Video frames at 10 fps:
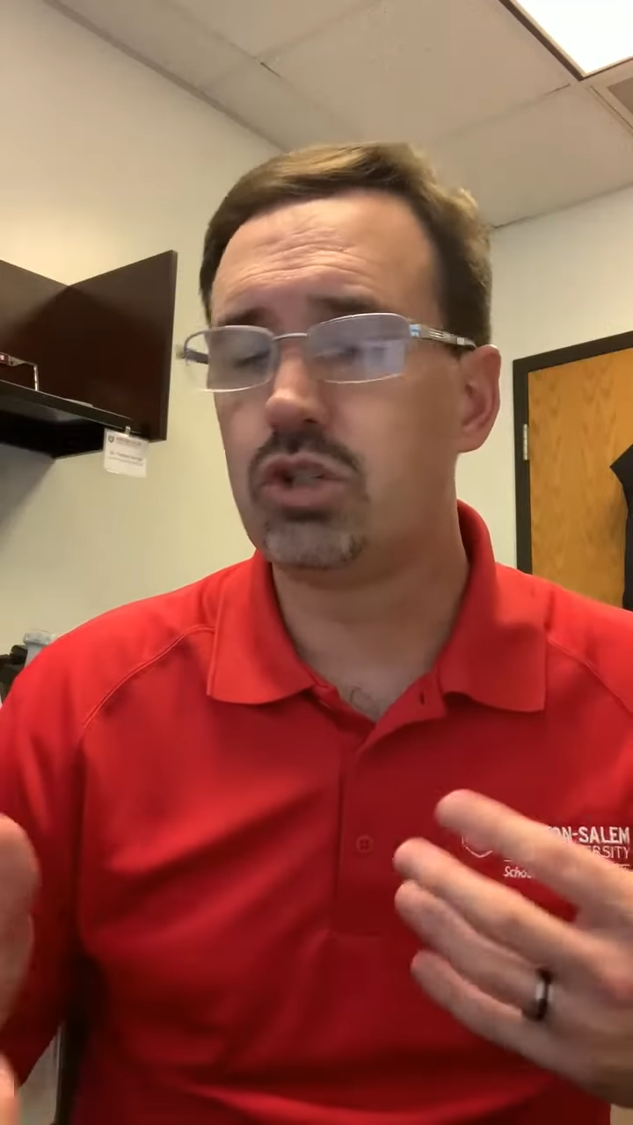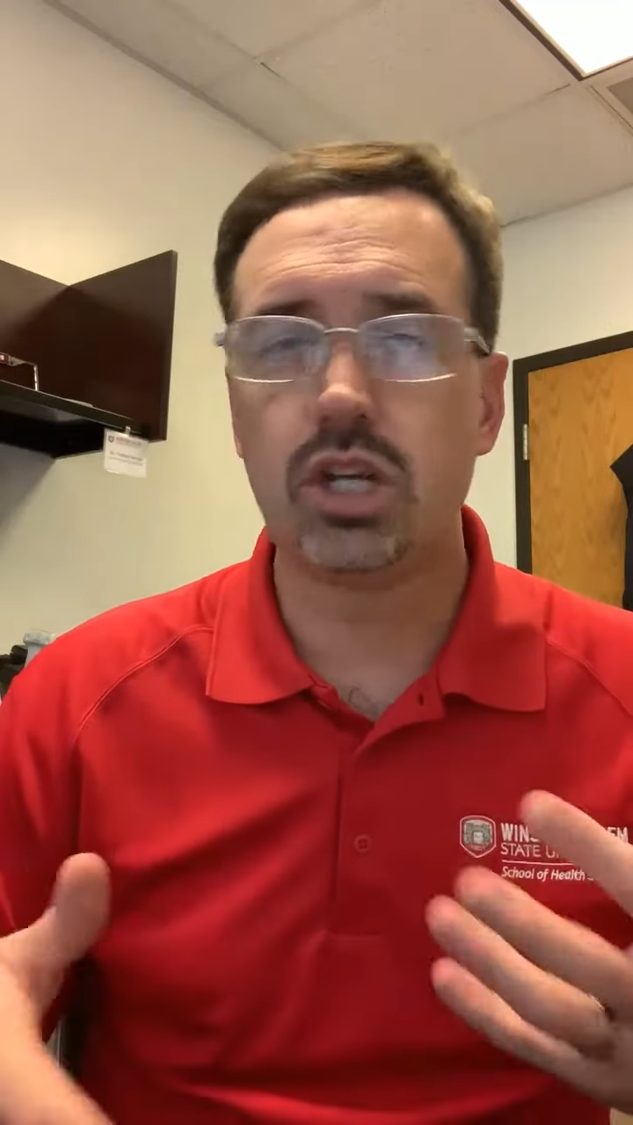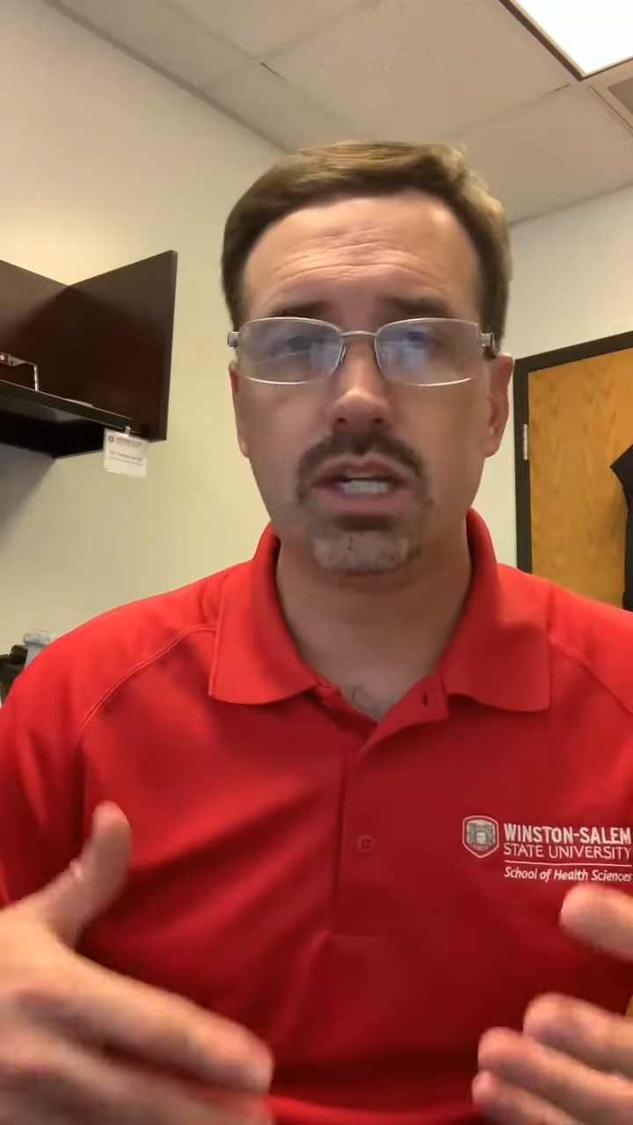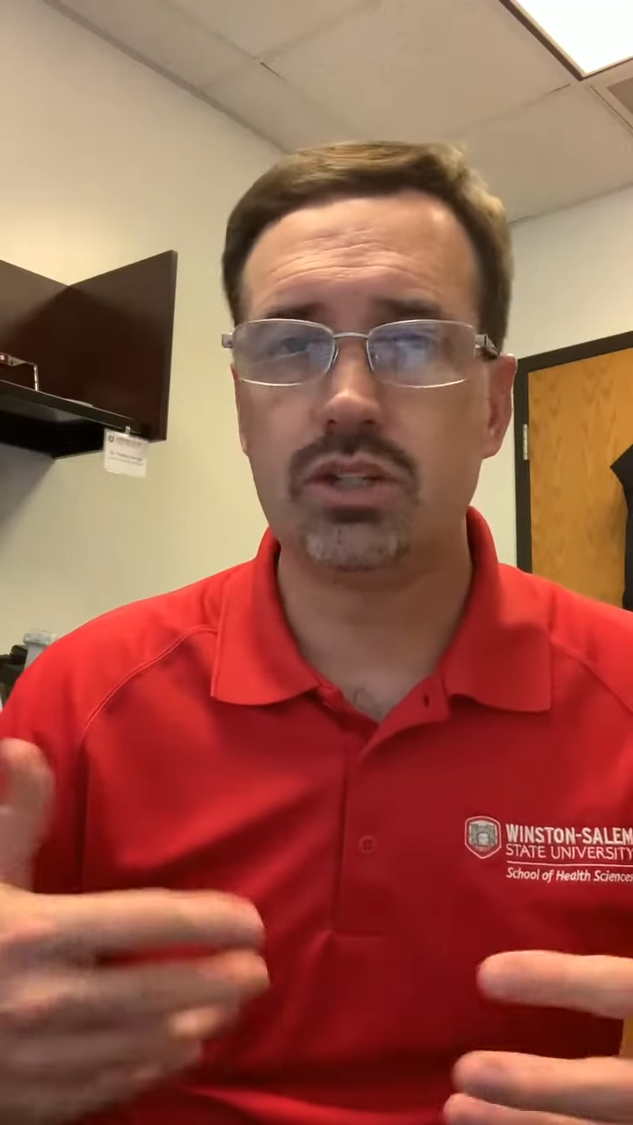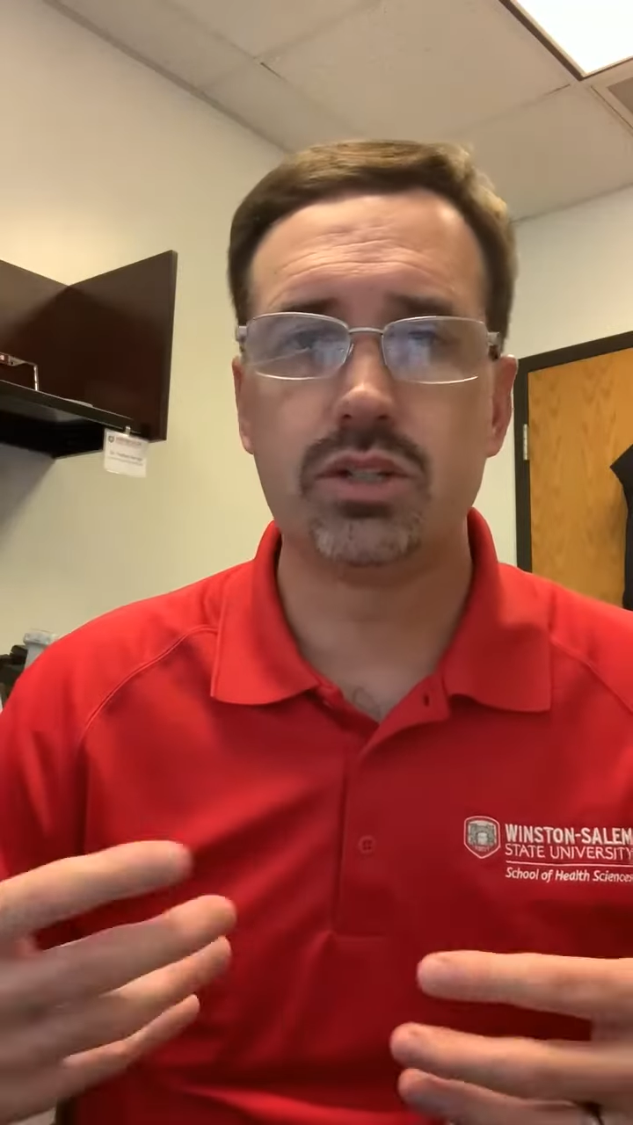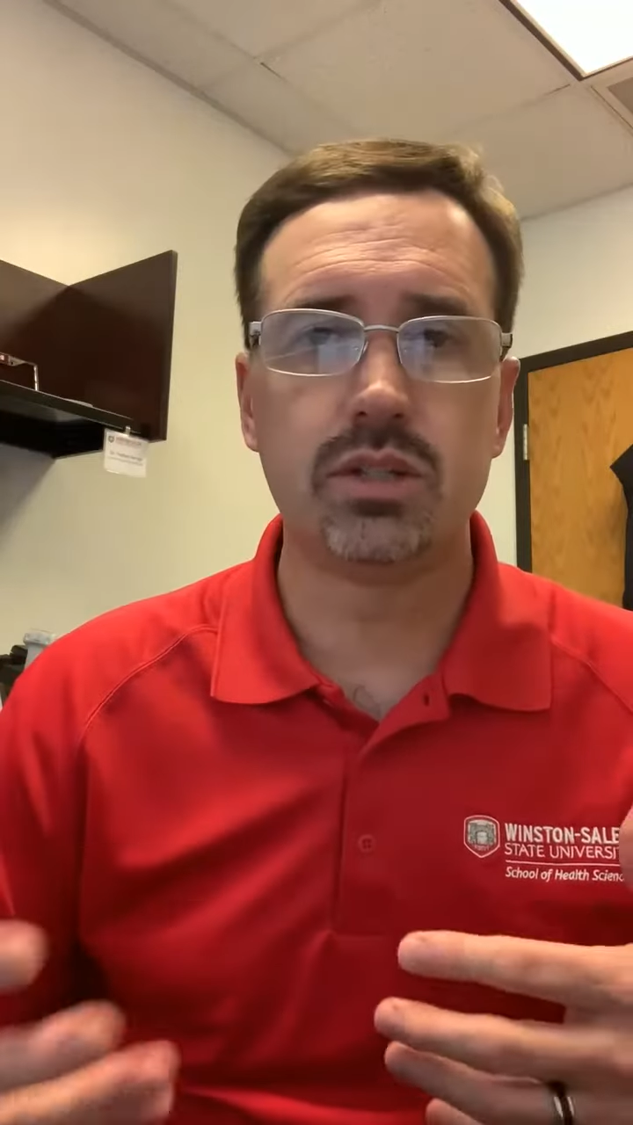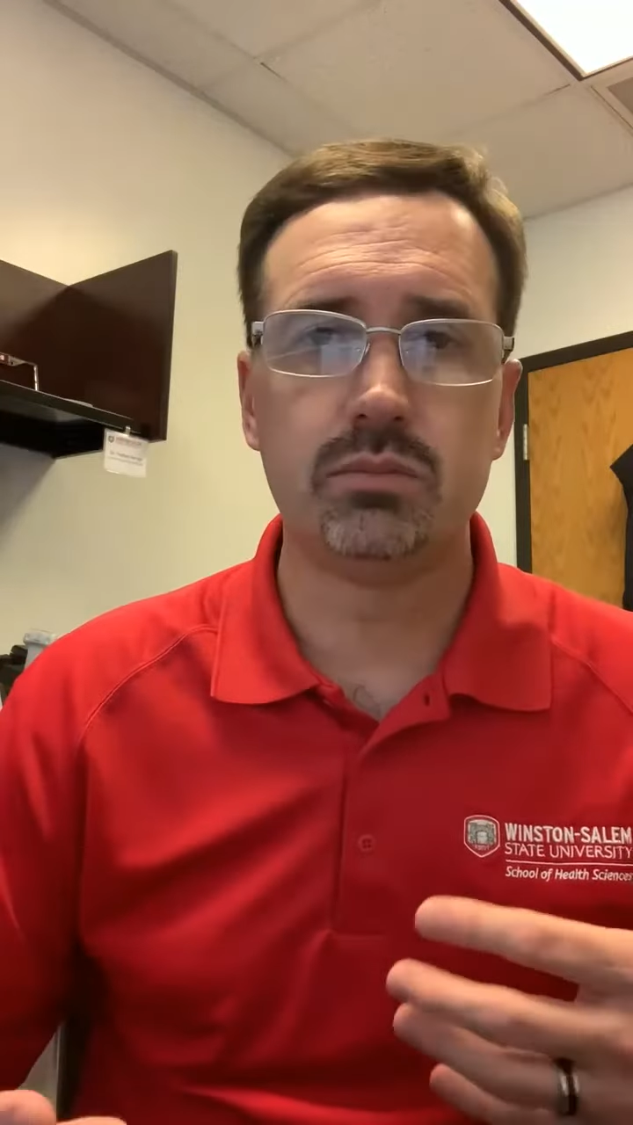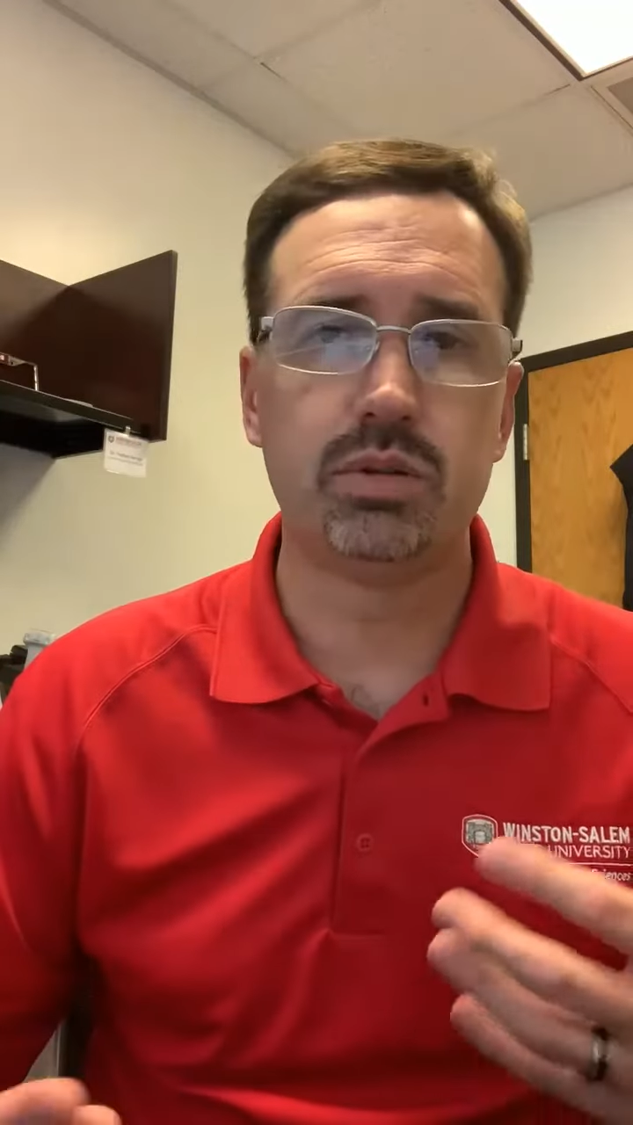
changes in